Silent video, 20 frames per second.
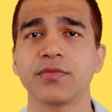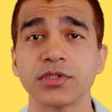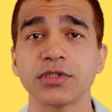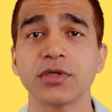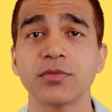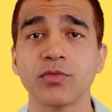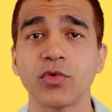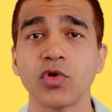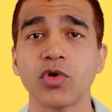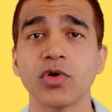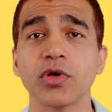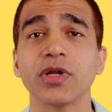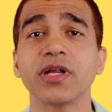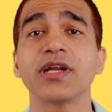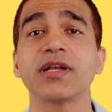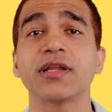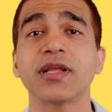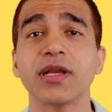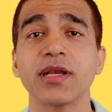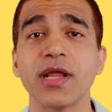Furthermore,
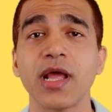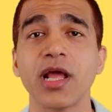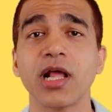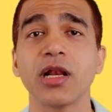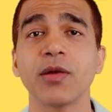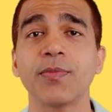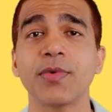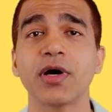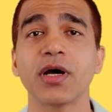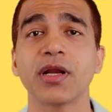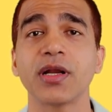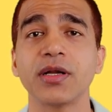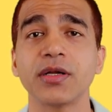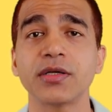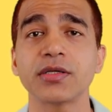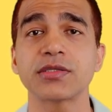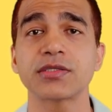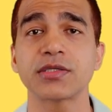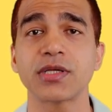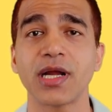it can help our
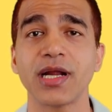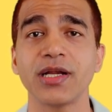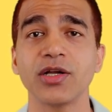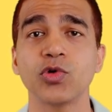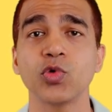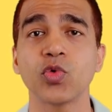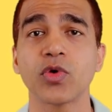intestine